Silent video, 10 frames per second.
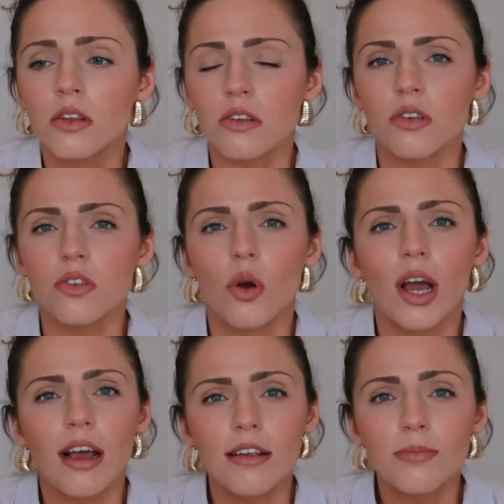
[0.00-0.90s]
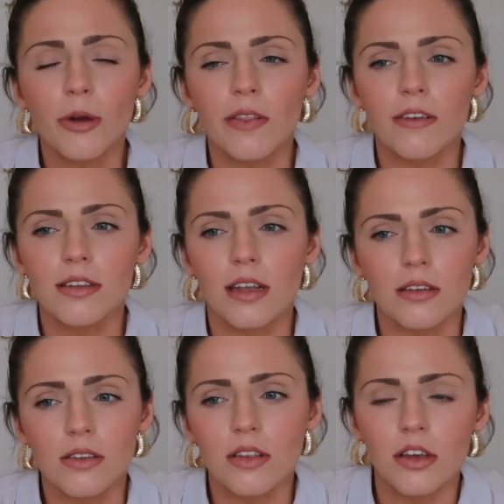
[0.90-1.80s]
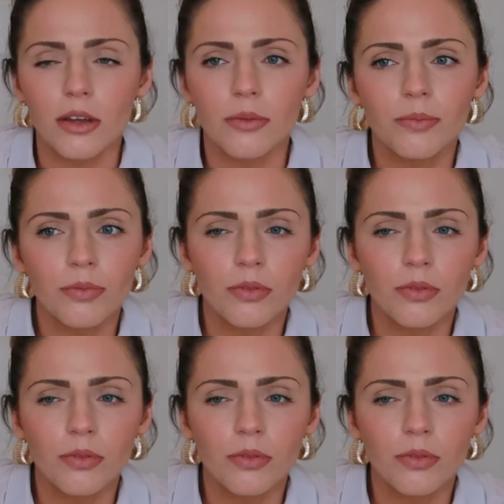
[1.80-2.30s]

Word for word: So it's not hairspray in the sense that